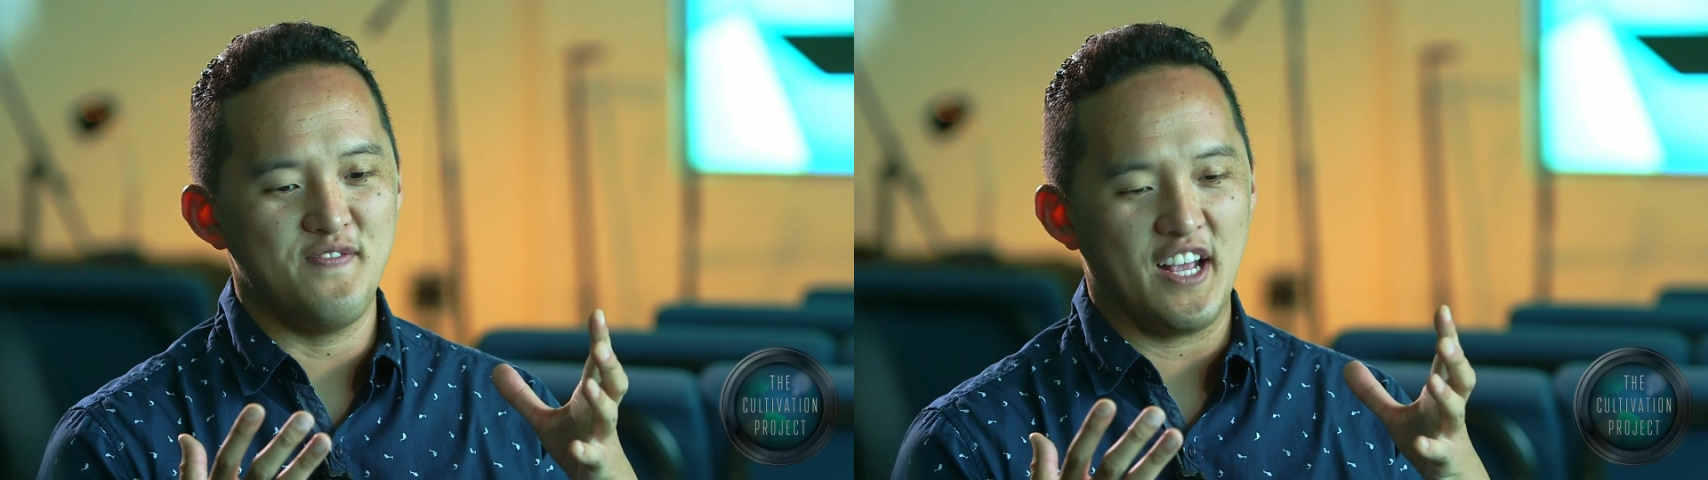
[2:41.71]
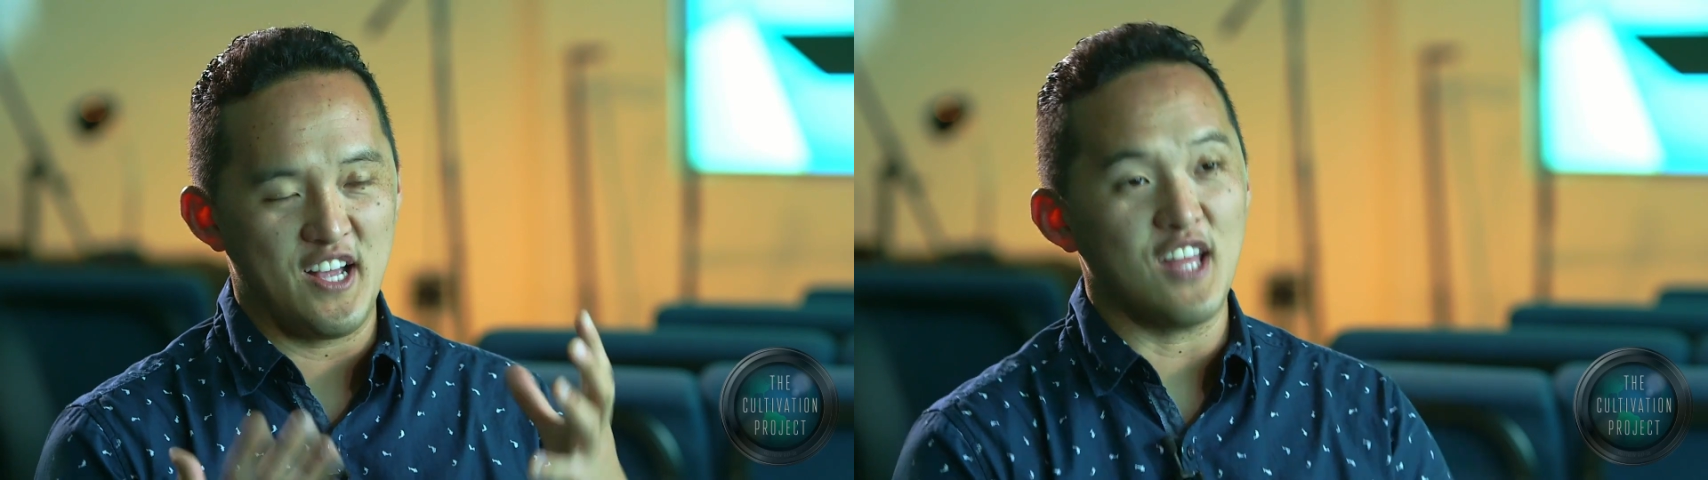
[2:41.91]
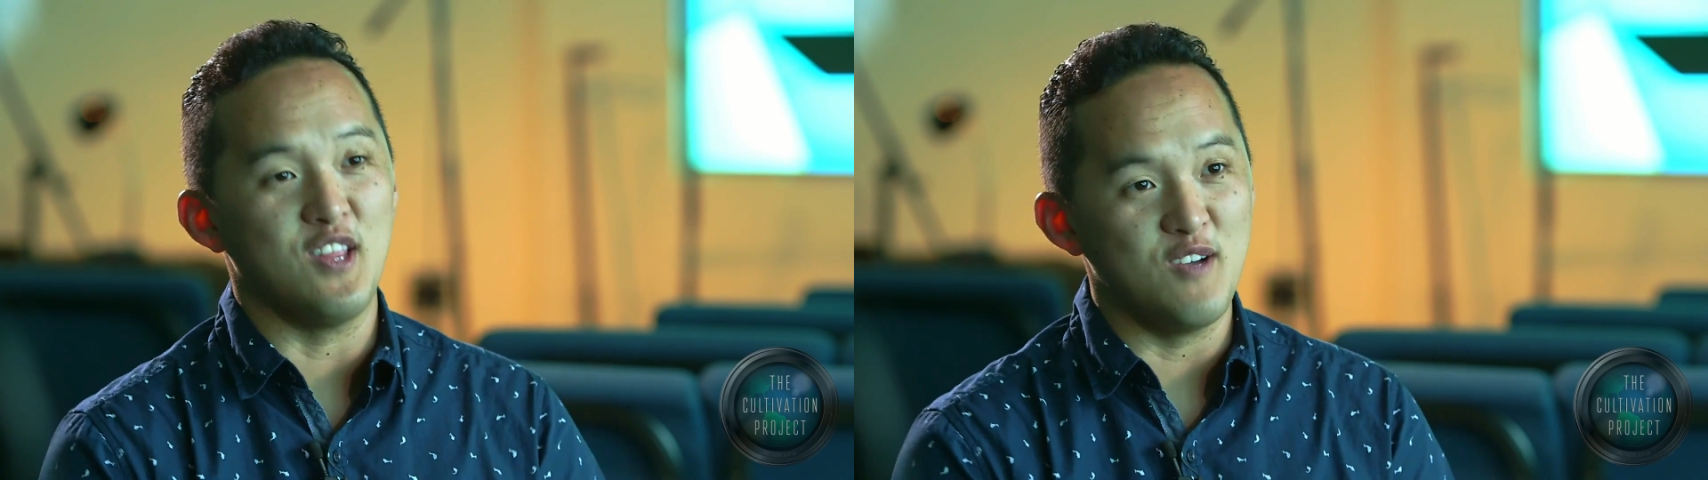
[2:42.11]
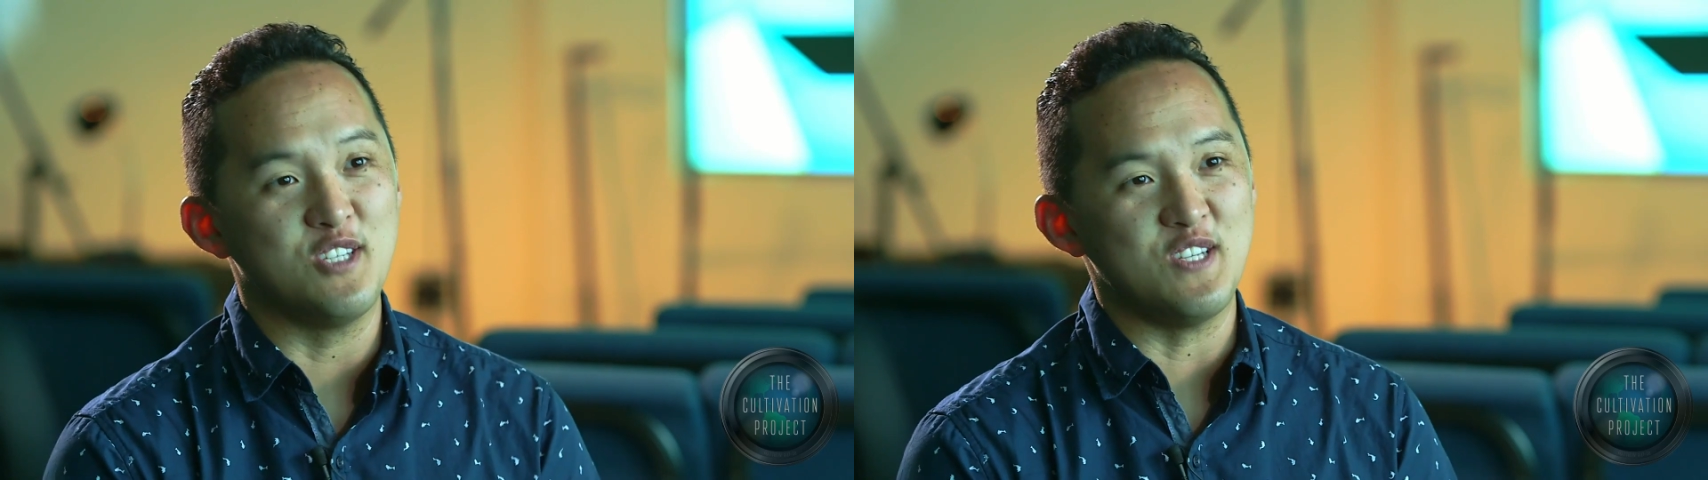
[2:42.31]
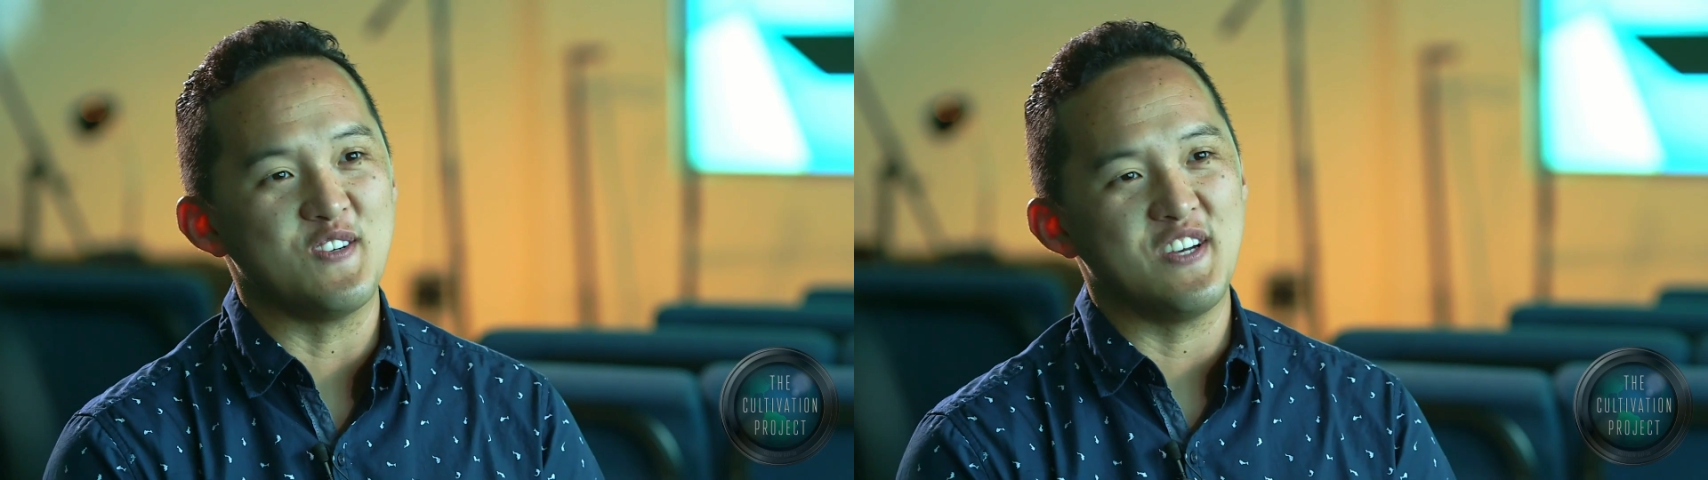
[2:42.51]
that God
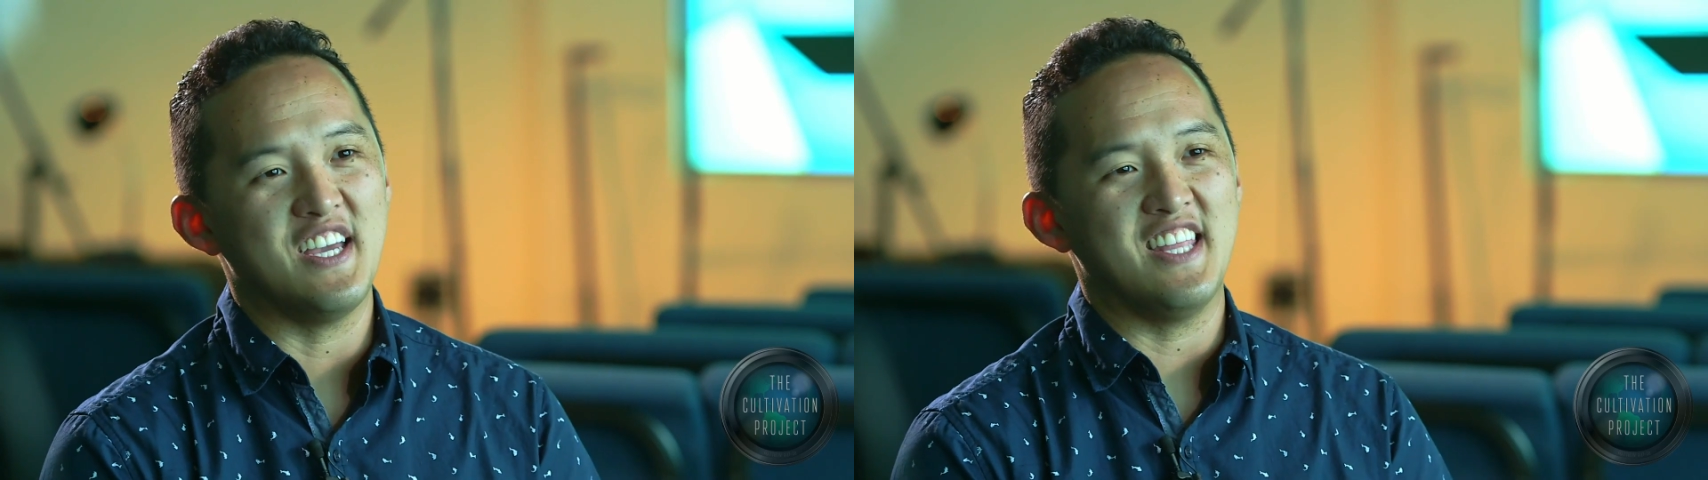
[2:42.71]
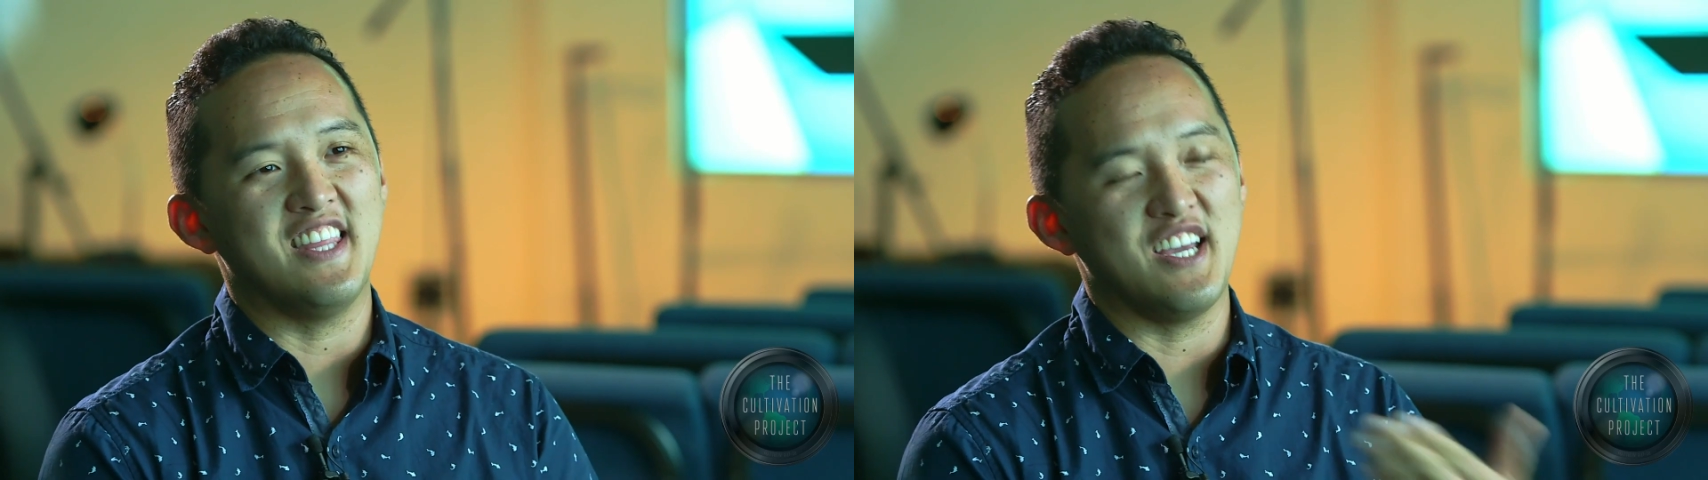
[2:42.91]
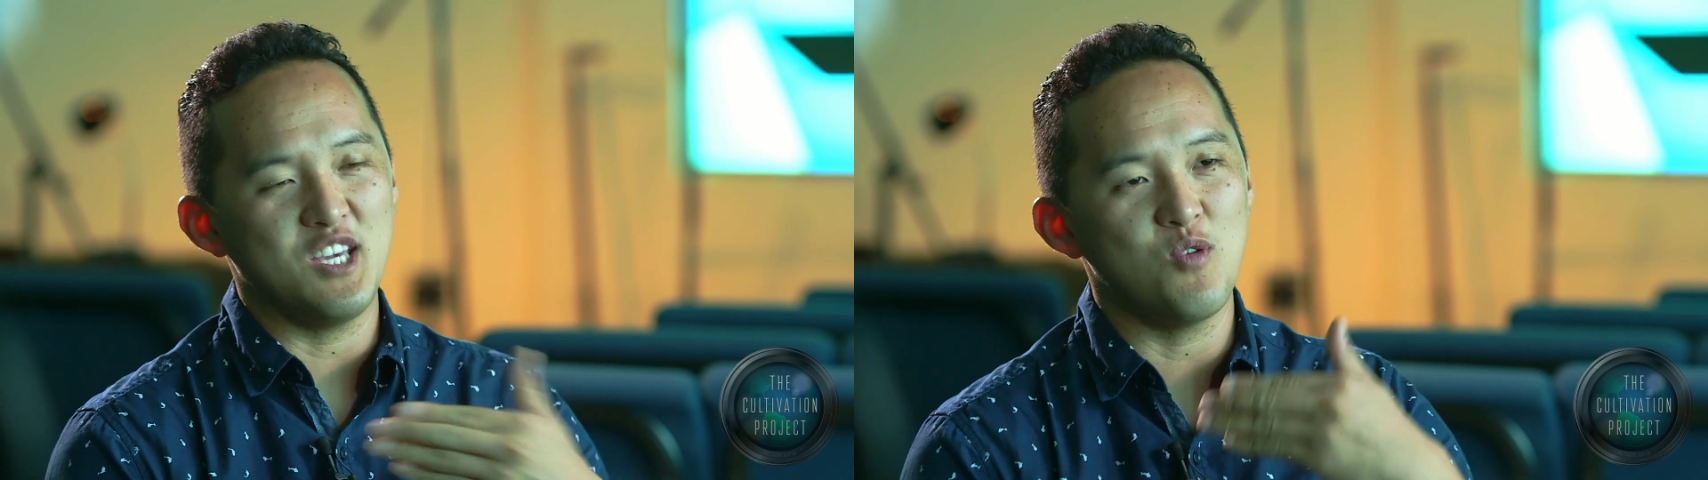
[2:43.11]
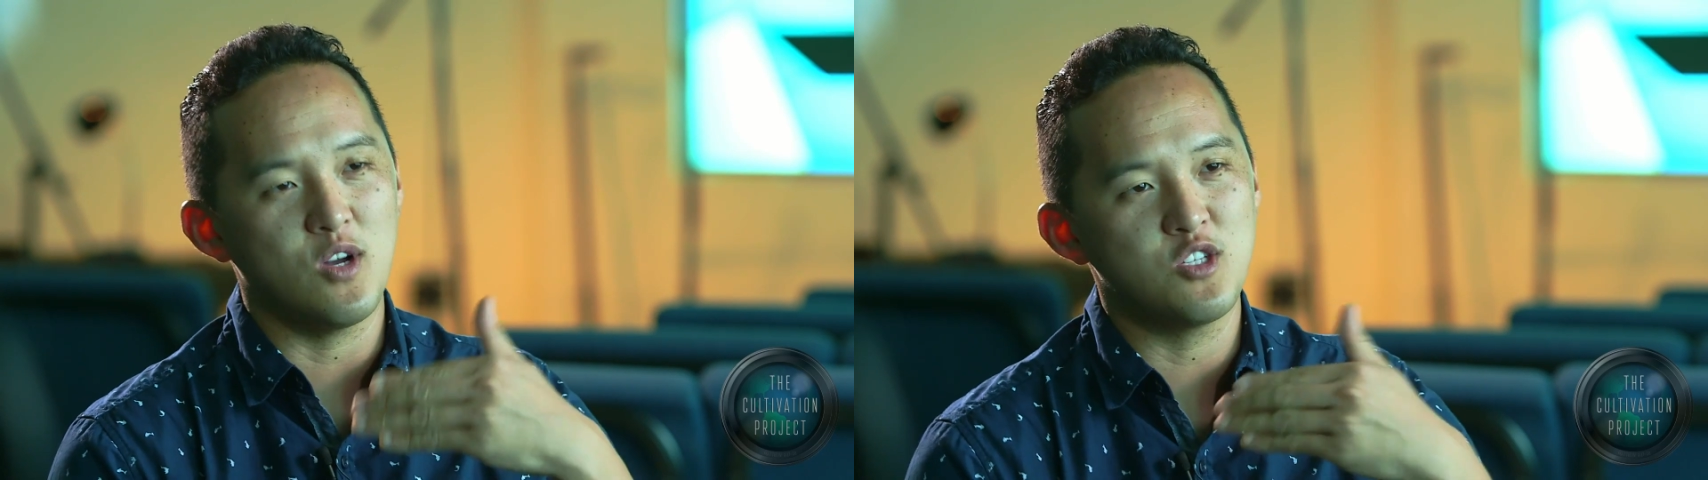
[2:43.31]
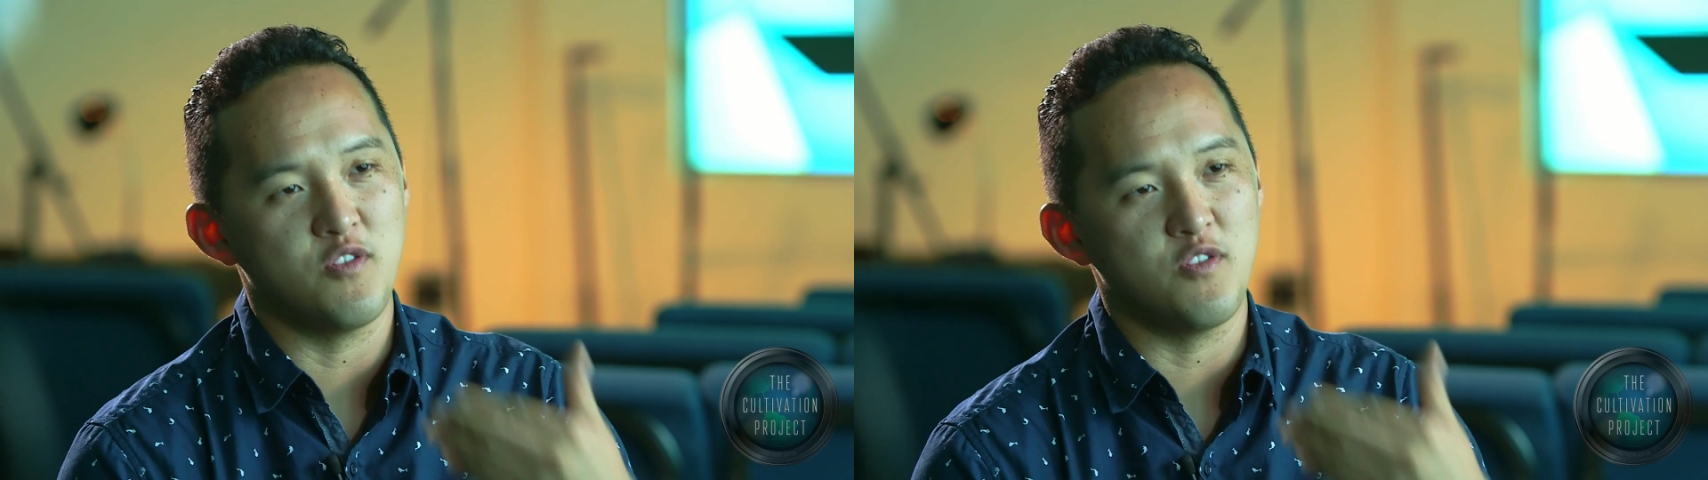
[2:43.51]
loves you and that He wants